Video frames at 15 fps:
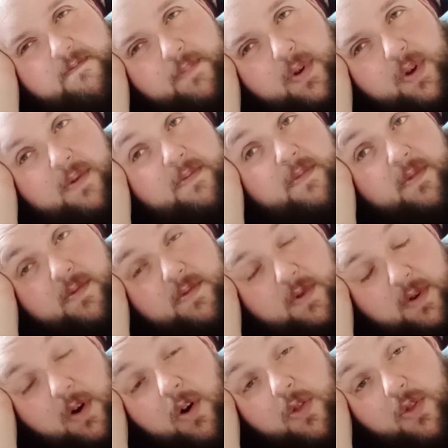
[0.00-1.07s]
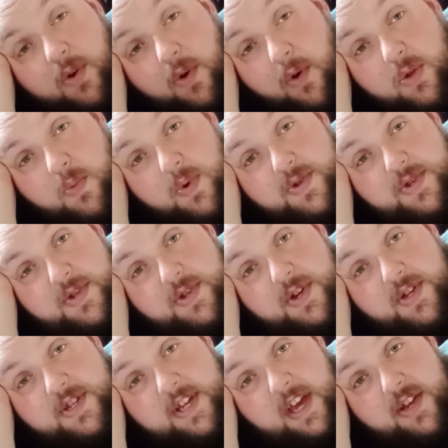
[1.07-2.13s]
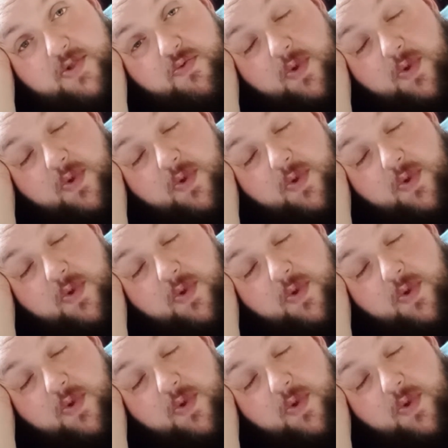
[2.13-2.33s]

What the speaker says: but on the whole it was a success.